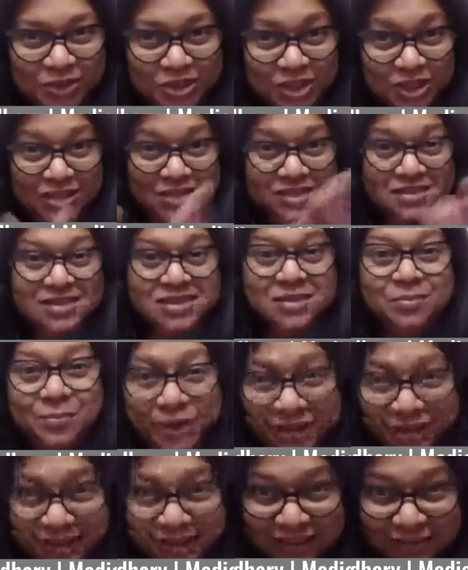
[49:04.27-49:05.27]
changed the
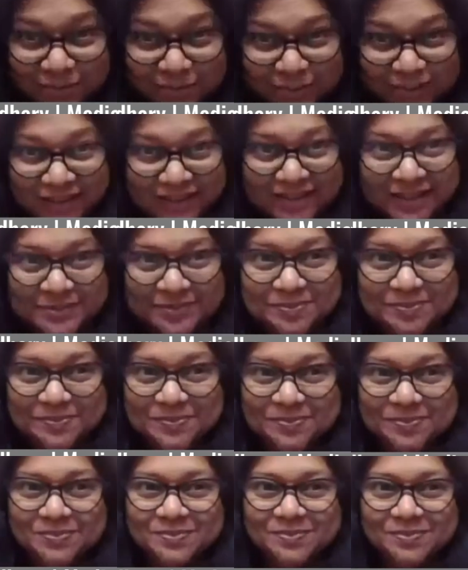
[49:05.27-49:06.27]
meaning completely.
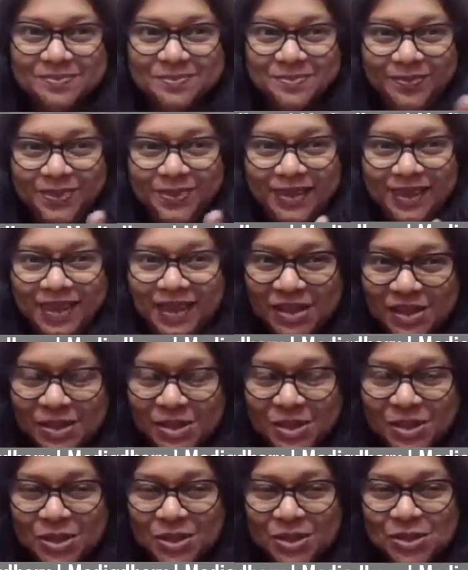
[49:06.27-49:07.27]

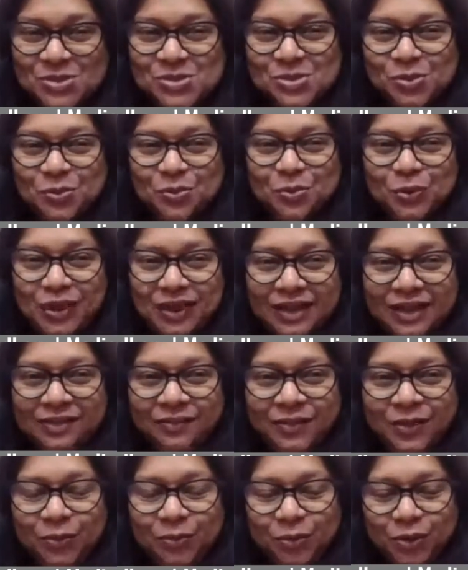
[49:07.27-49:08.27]
So while
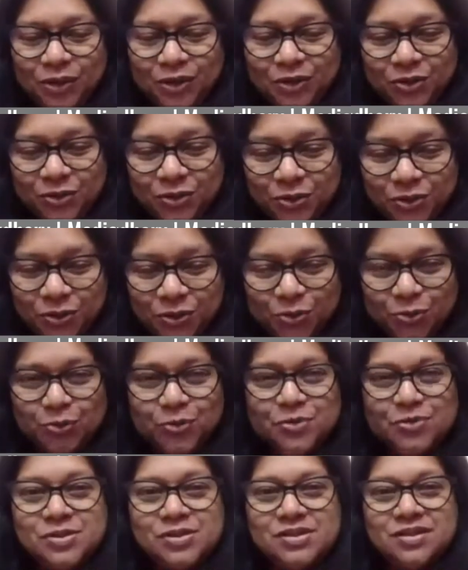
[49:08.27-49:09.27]
we want to
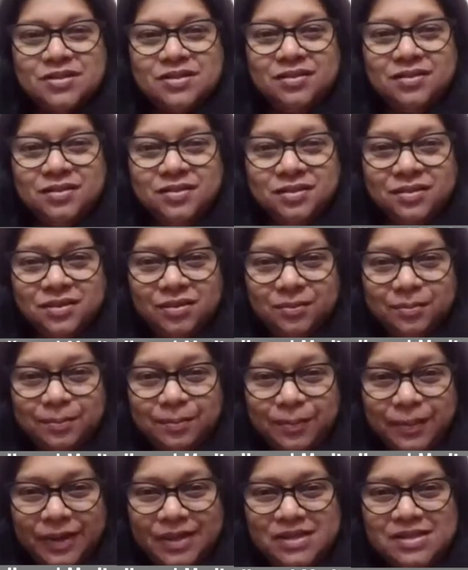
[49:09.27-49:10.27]
use
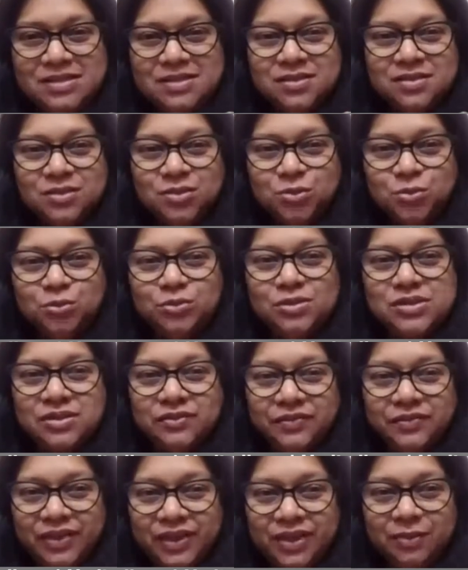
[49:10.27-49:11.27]
best tools
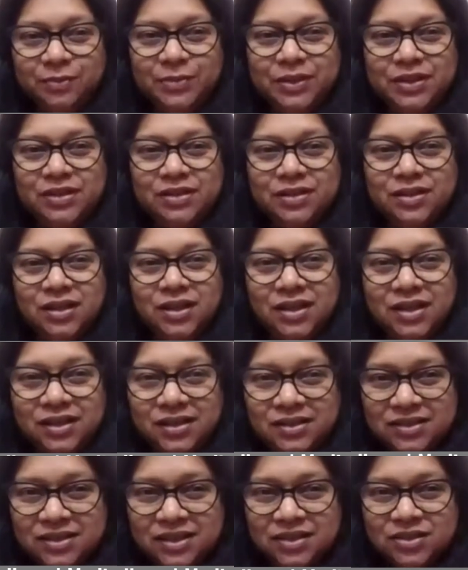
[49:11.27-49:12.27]
available
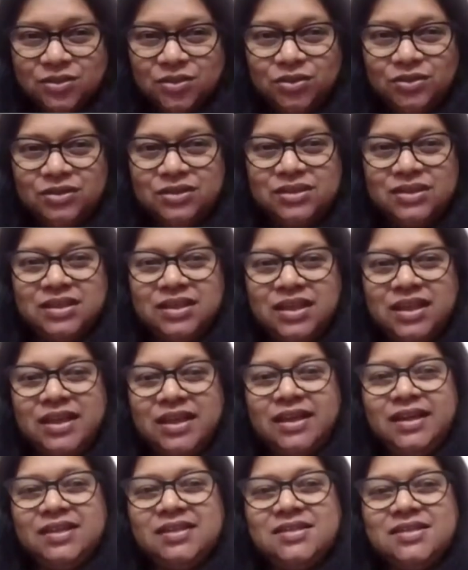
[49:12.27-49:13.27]
in technology
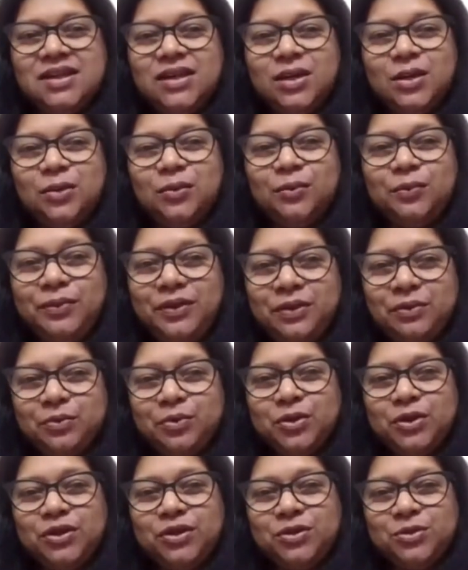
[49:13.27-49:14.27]
age, we
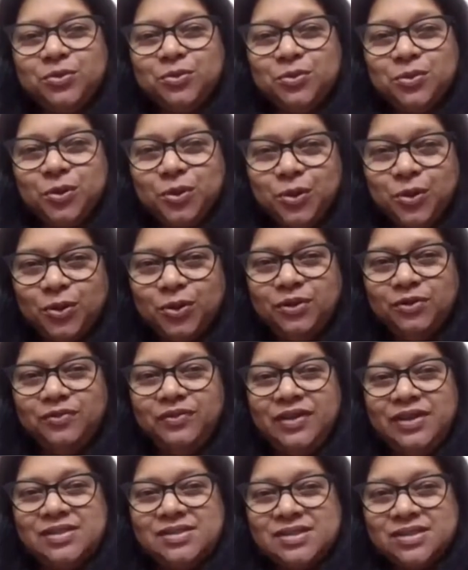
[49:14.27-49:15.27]
want to
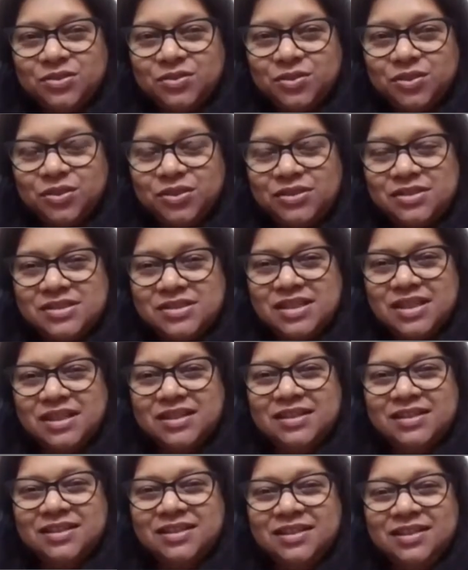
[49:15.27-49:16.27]
always cross
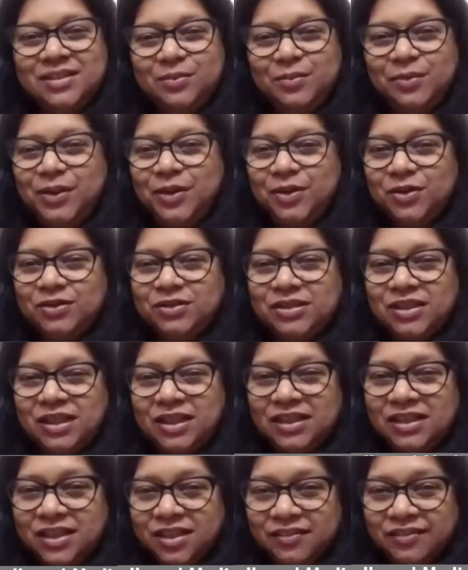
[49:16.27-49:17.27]
check, because
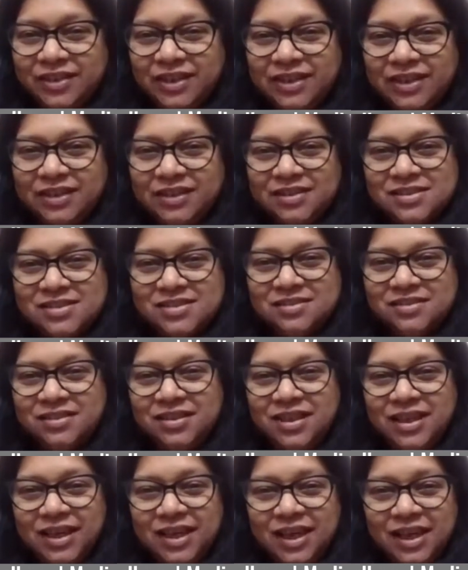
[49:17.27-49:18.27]
in our
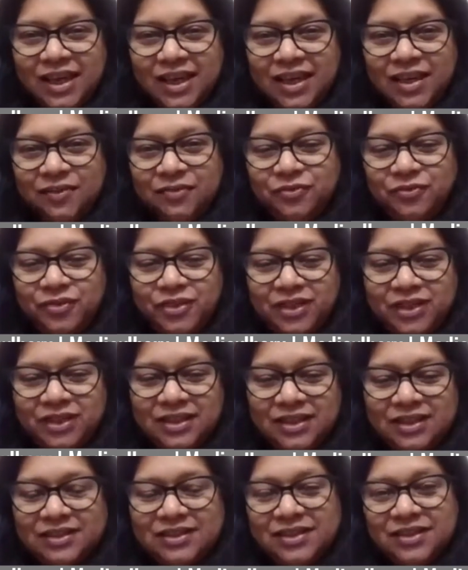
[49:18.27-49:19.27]
industry every
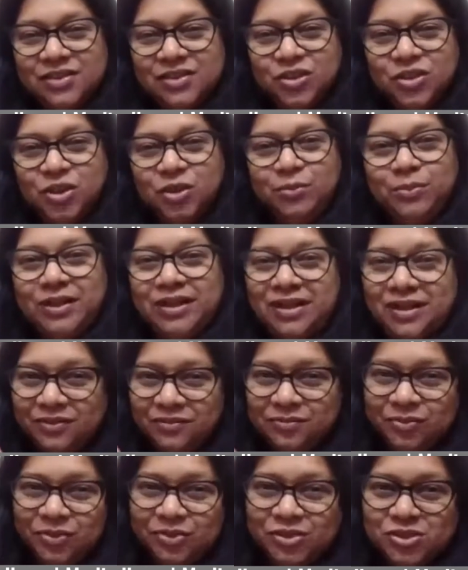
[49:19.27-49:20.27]
little comma
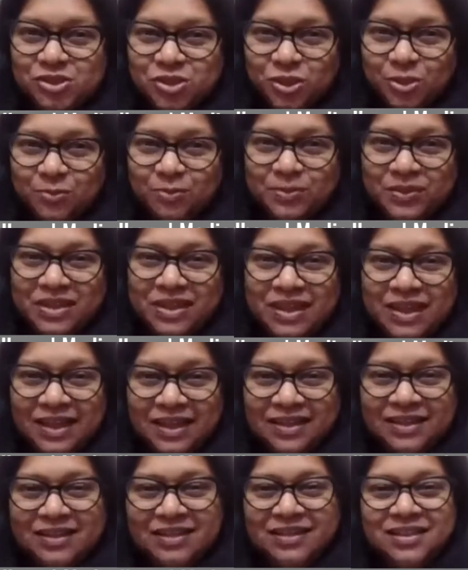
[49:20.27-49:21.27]
and full stop
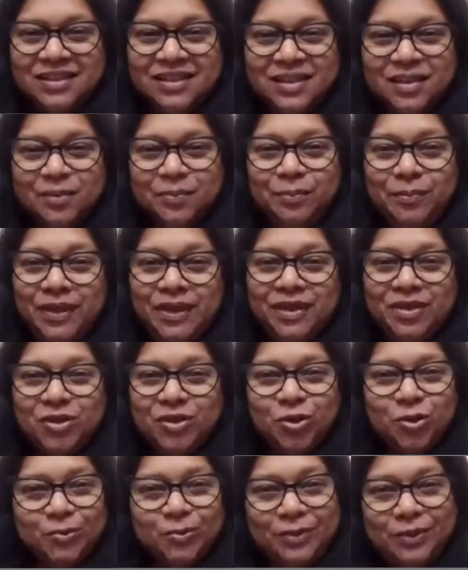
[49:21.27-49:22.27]
can
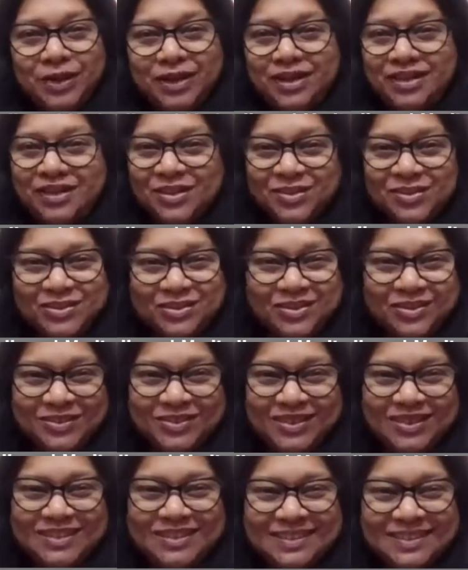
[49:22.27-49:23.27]
make or break your
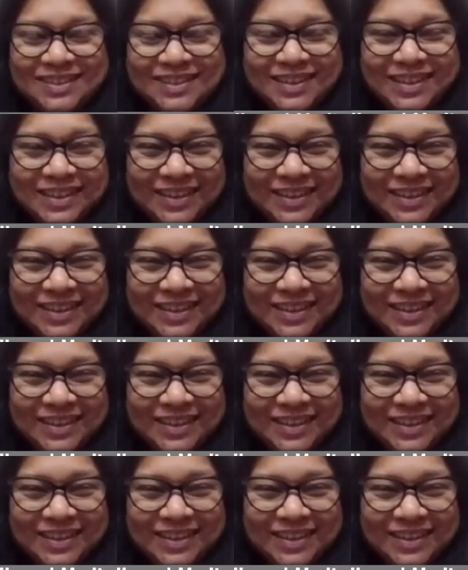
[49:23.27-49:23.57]
stories.